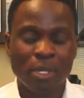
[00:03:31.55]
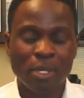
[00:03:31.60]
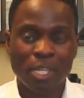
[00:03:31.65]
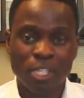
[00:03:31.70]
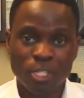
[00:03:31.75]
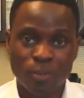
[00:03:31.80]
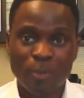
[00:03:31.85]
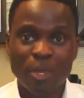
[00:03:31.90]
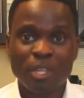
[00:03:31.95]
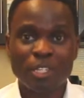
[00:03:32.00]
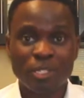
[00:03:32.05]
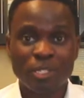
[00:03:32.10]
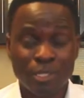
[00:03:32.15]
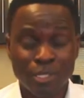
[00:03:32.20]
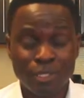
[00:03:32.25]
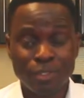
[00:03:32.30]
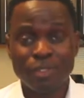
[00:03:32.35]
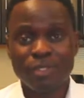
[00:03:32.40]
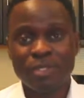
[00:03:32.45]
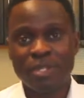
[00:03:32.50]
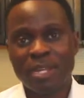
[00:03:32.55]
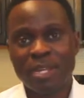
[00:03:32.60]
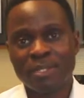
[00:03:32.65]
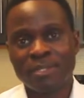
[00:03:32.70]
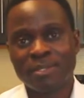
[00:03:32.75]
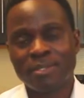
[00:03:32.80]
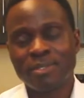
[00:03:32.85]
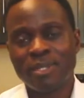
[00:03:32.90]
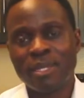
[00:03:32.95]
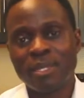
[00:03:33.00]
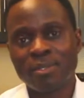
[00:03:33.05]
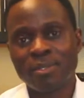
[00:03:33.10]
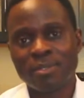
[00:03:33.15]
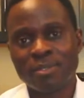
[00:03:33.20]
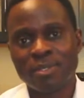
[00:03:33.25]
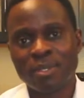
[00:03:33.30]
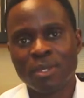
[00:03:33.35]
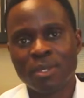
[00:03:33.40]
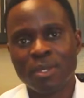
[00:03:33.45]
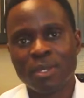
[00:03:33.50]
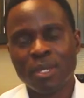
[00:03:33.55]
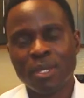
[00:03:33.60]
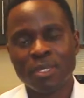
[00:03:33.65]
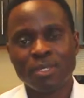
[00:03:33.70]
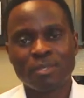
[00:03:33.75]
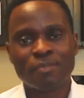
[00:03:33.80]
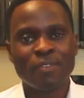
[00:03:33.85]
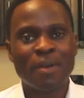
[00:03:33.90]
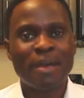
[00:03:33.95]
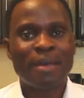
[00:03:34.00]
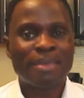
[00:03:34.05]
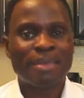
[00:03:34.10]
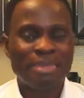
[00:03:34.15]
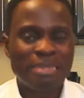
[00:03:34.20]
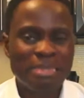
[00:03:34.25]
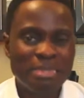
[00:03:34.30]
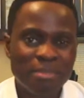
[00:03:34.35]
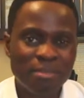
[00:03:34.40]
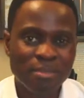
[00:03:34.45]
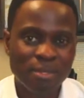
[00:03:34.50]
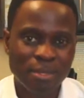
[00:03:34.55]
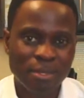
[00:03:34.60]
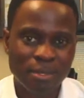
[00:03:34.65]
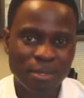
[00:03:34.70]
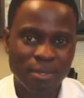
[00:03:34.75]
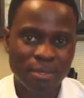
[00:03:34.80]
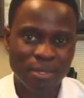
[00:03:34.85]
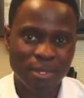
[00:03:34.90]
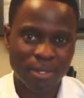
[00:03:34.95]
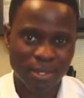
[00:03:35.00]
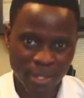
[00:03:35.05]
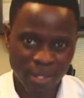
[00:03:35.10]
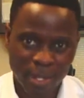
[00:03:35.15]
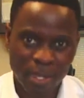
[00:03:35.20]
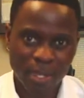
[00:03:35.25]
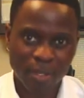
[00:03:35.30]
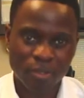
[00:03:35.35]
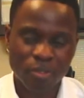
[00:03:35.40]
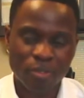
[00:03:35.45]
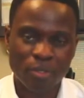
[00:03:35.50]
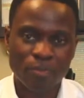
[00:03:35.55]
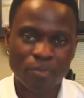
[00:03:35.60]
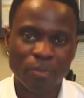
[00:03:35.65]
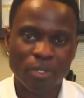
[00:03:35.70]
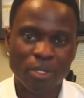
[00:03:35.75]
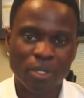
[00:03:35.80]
especially in the United States, is far easier than it is.